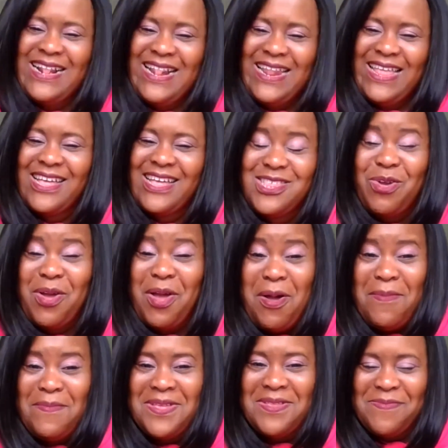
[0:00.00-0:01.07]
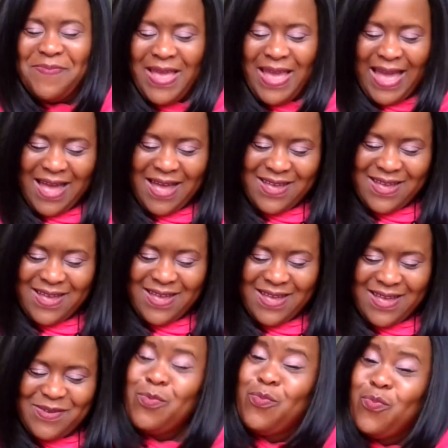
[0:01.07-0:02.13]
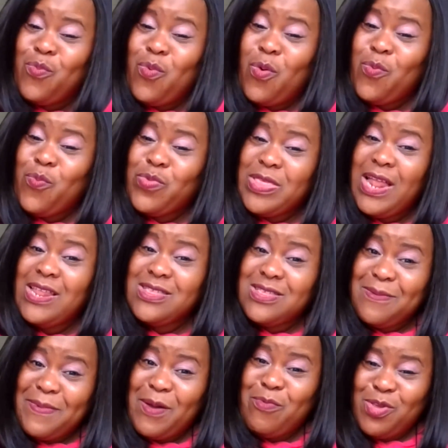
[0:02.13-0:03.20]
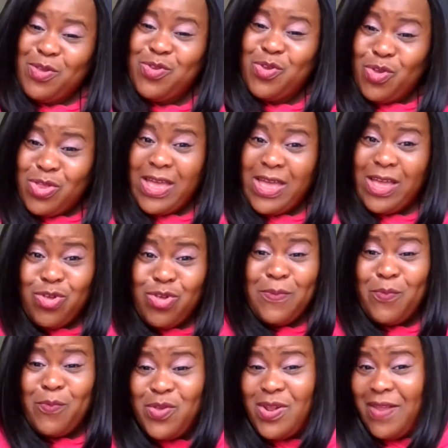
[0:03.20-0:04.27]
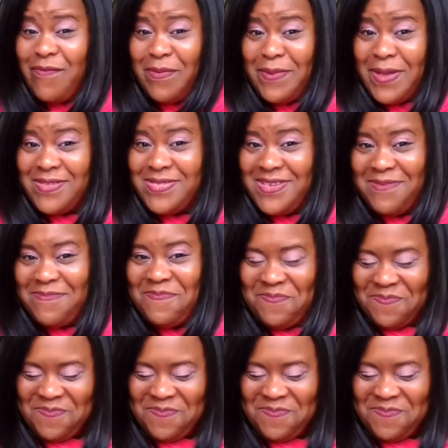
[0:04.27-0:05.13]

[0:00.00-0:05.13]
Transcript: Claire. So Carmen, tell us about what you do in your day job and what you love about it.